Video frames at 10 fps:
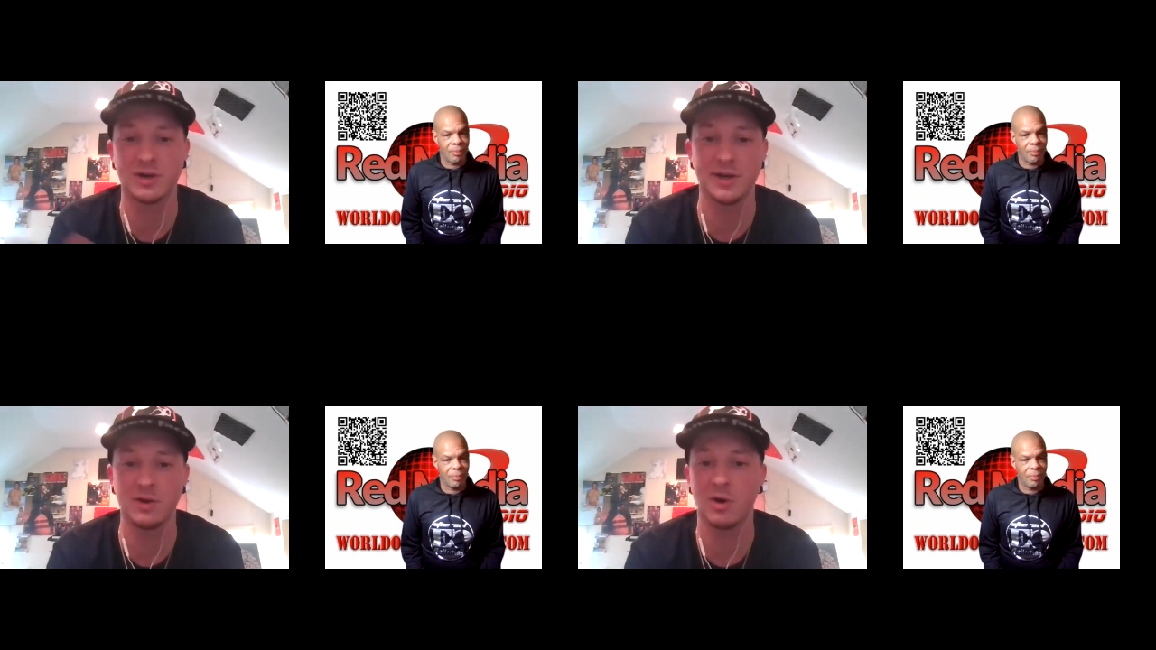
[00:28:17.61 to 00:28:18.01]

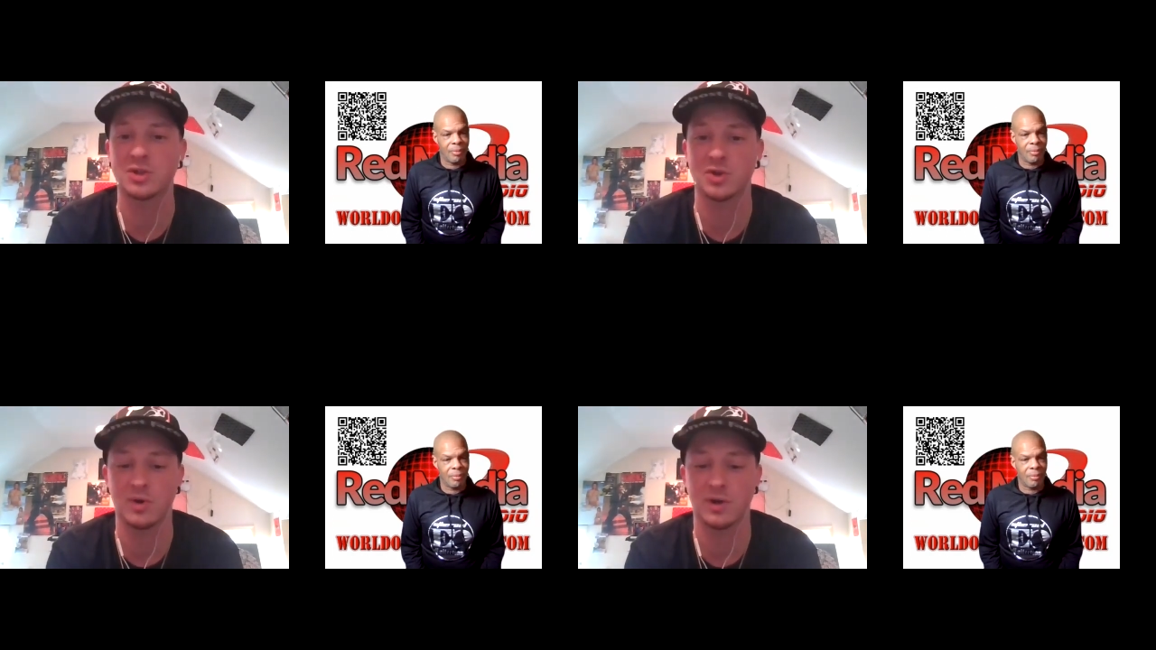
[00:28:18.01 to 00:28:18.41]
Speaker 1: He
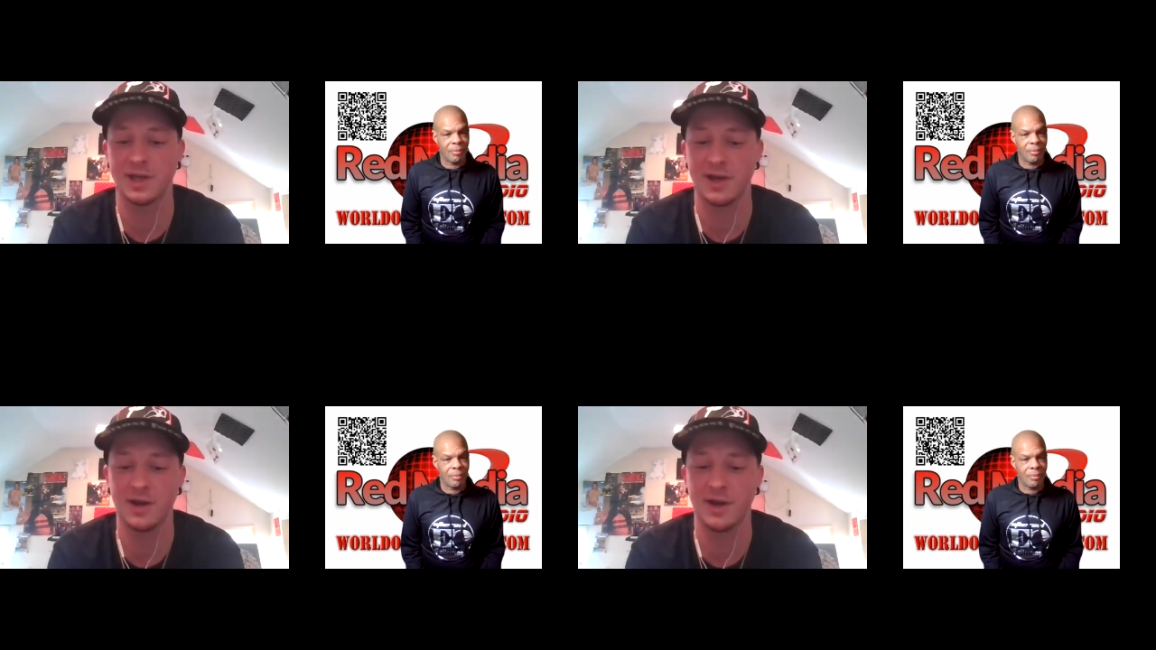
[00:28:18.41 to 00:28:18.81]
also runs
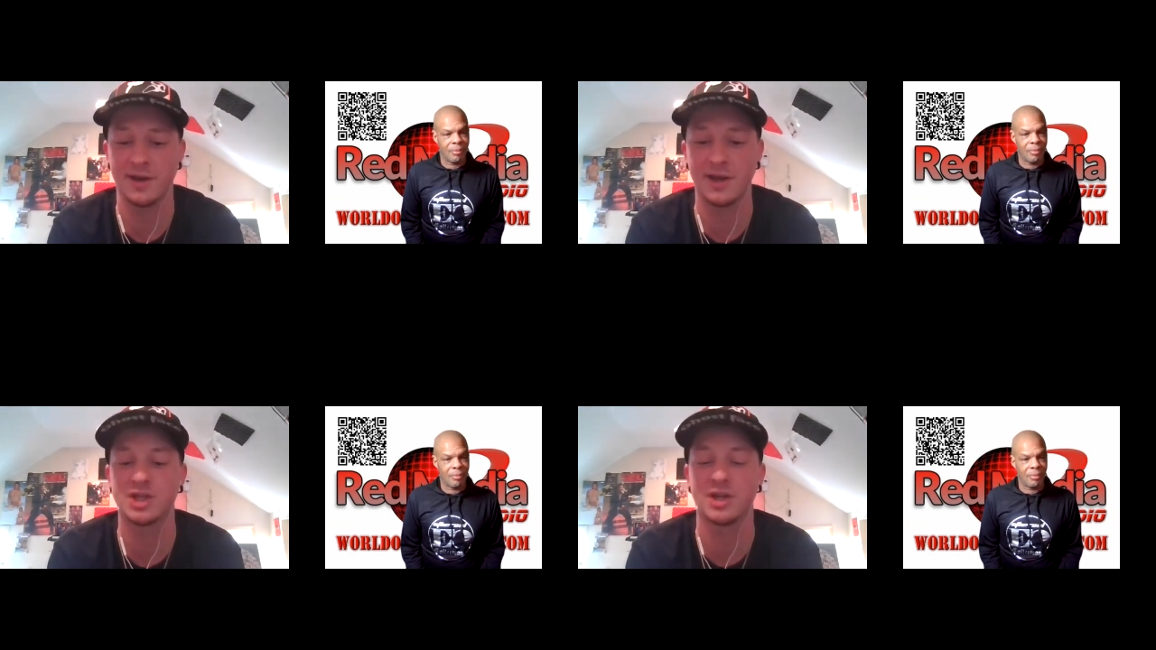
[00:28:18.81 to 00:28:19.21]
a, a uh,
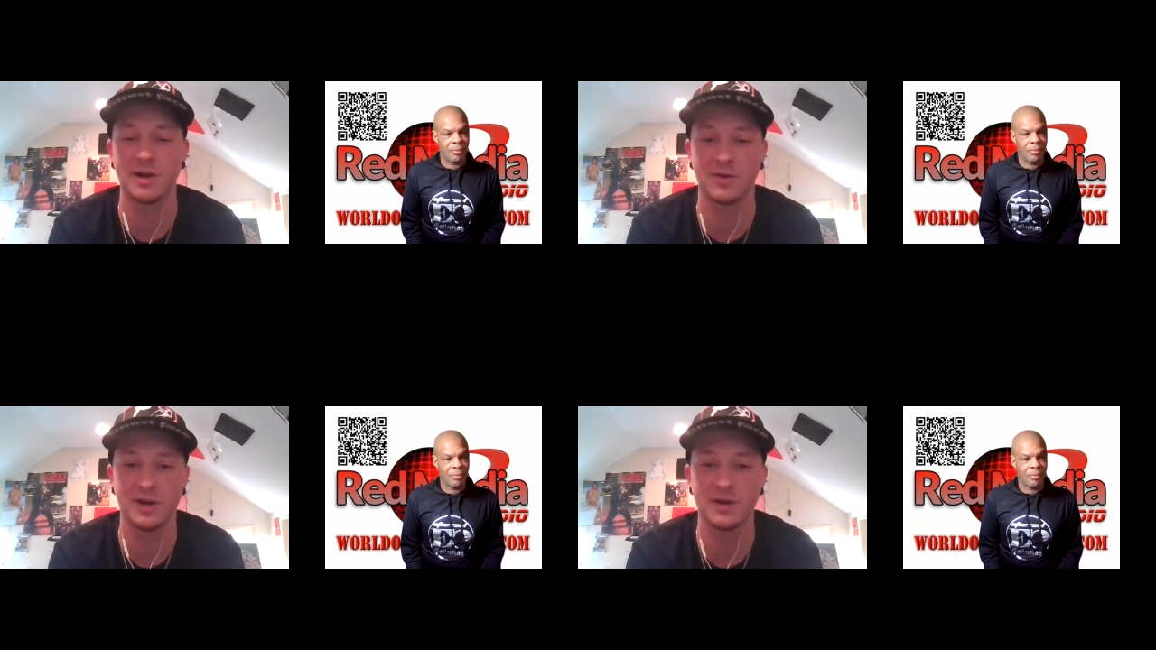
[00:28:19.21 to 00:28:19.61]
an
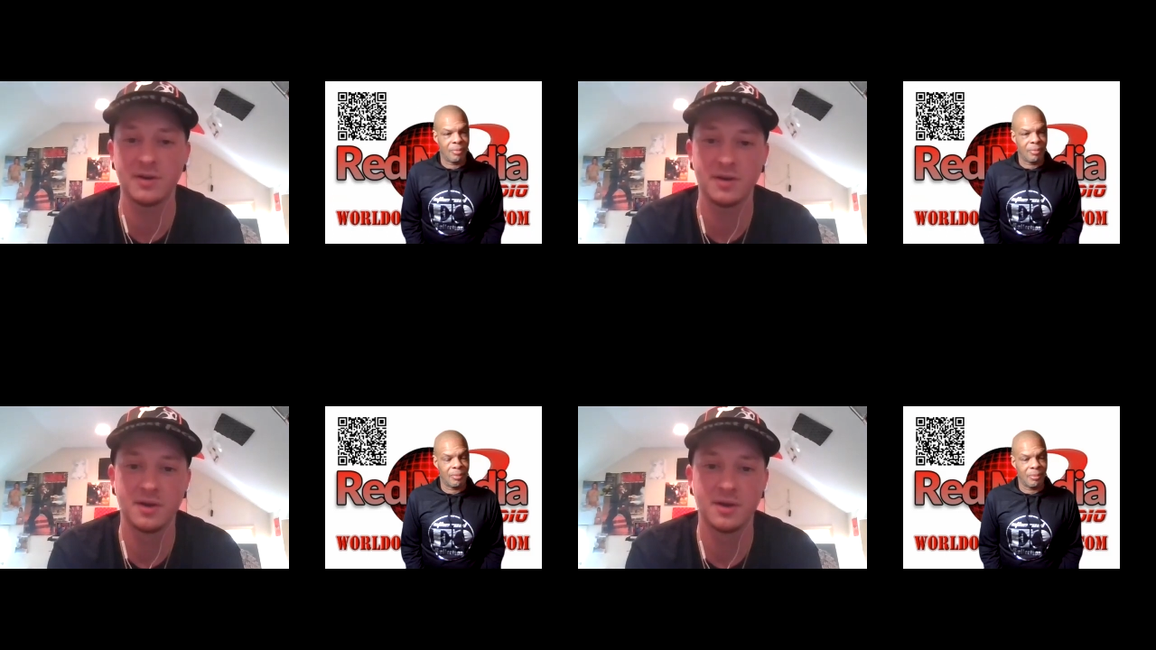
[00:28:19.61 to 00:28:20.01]
engineering
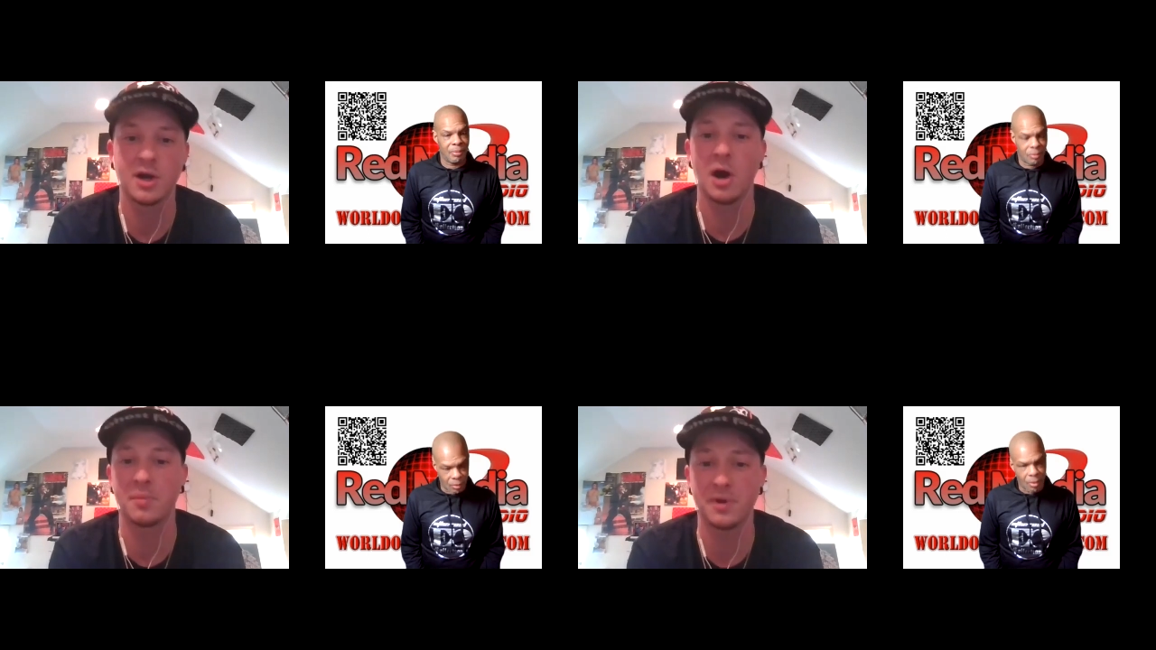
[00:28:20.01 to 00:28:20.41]

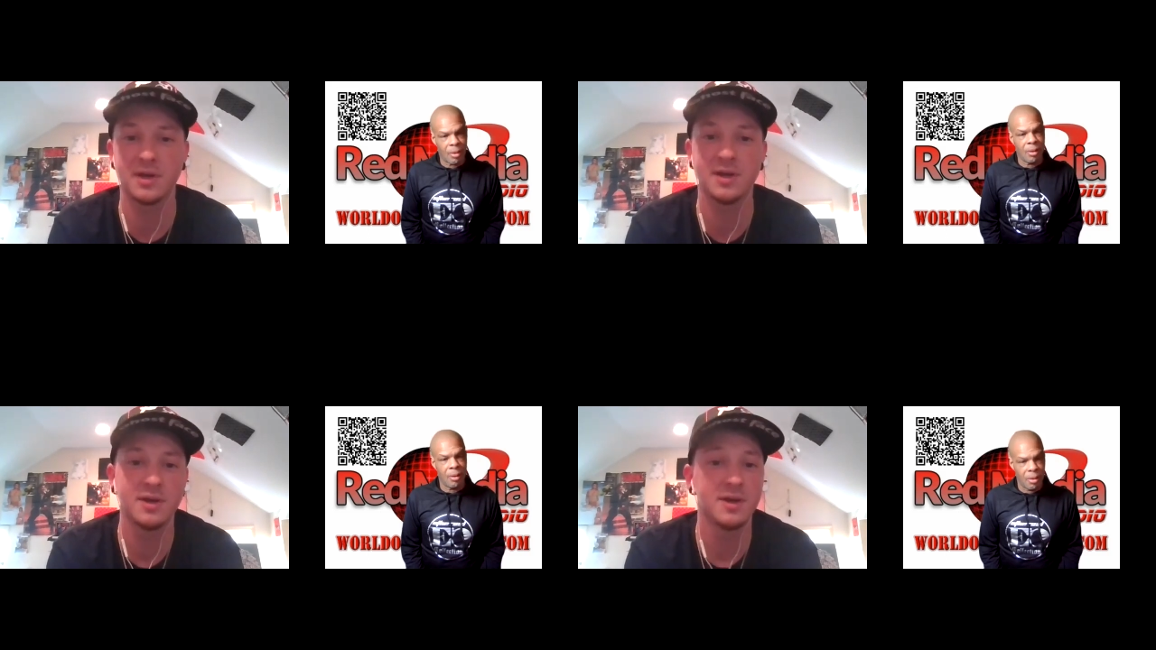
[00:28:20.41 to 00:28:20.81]
company.